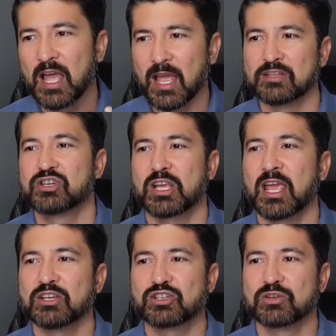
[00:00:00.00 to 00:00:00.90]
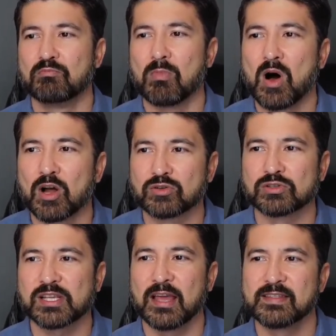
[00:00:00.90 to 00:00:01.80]
education
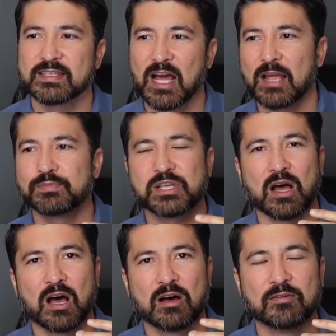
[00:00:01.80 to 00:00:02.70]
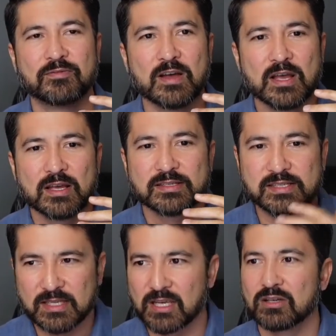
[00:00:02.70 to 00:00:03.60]
models and the types of
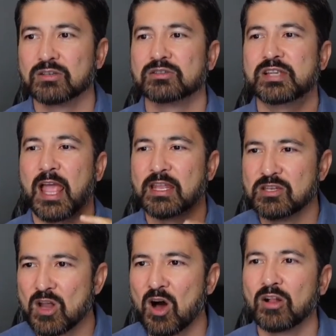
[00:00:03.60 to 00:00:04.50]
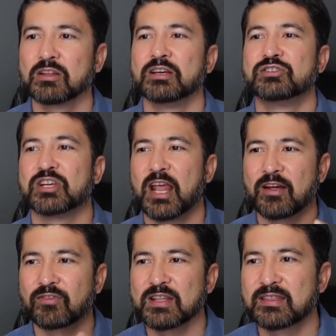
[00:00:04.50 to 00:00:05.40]
skills and knowledge and
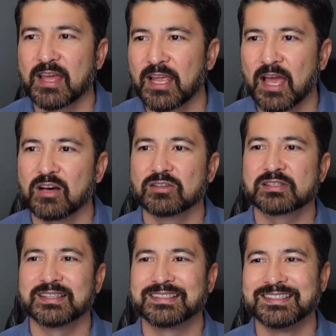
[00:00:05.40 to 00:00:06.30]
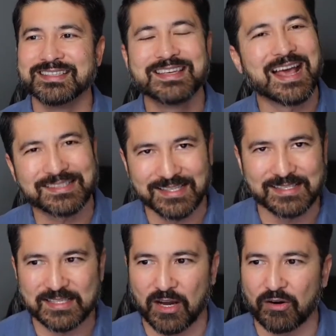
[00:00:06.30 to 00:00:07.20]
everything else that's
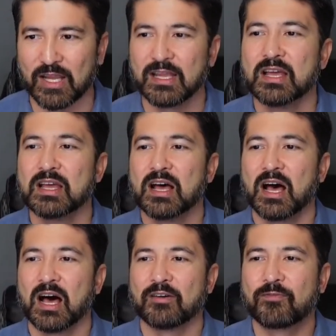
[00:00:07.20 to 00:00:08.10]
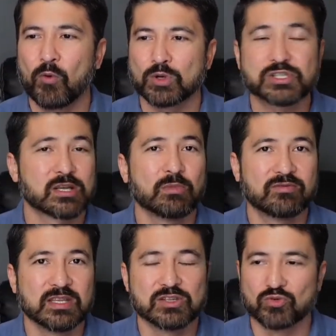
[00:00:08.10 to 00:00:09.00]
necessary for some of
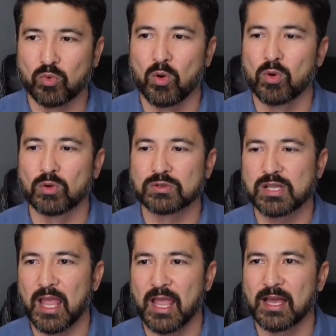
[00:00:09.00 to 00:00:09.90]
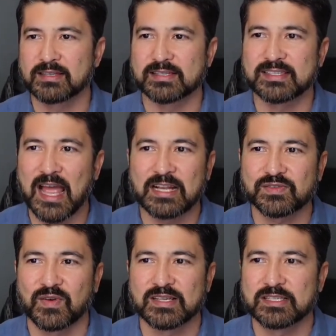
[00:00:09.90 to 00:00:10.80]
these roles and to
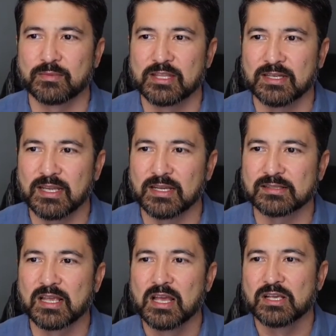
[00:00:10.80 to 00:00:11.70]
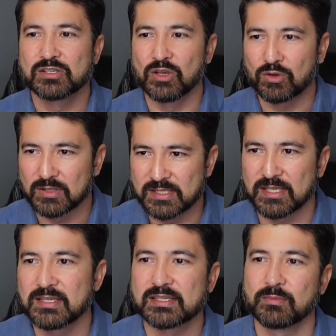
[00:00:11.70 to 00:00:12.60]
satisfy some of the needs. So you can
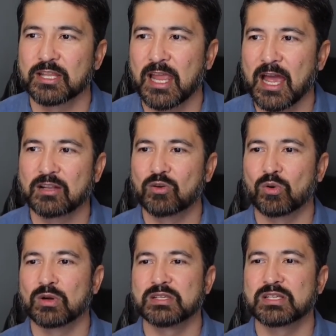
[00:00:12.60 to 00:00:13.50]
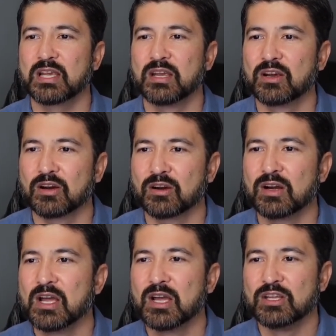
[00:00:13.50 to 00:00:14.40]
see some of the categories here.
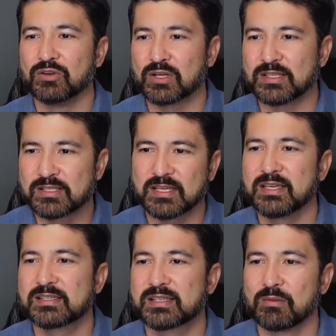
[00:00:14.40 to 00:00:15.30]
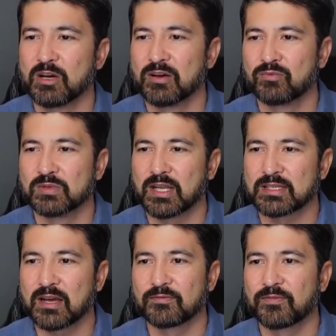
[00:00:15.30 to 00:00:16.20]
You can see some of, we'll get
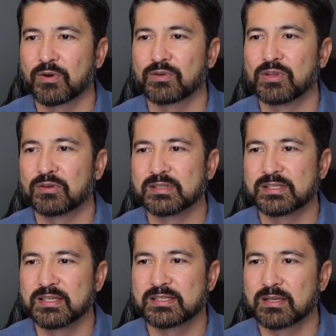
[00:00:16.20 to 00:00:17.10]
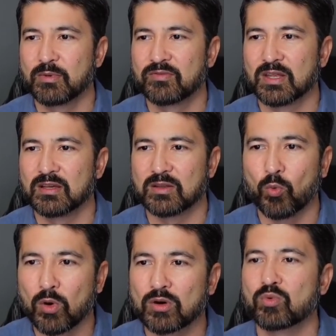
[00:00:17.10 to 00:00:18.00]
down further, you can see some of the
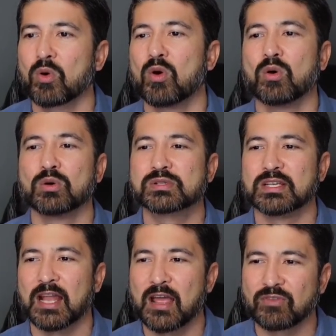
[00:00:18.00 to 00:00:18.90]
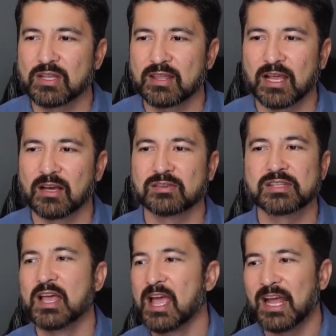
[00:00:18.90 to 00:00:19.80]
work roles and everything else.
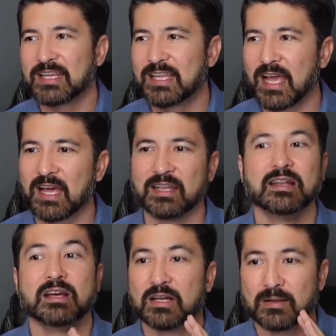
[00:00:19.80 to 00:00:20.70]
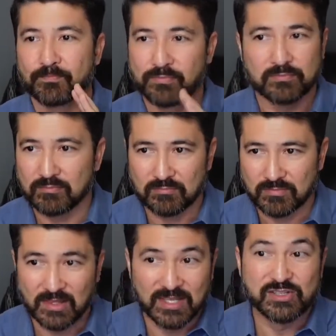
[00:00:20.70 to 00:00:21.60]
And again,
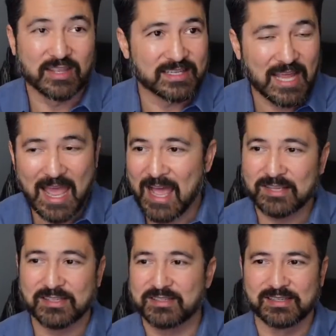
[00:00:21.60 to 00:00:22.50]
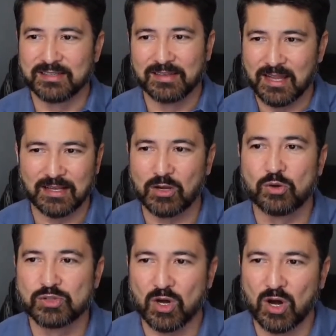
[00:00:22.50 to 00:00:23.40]
these are the tasks and it
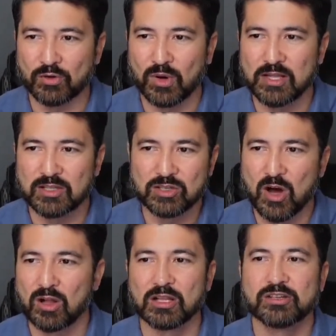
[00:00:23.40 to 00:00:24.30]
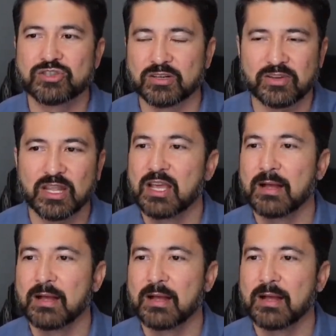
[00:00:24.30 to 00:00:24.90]
goes on, right? The knowledge and everything.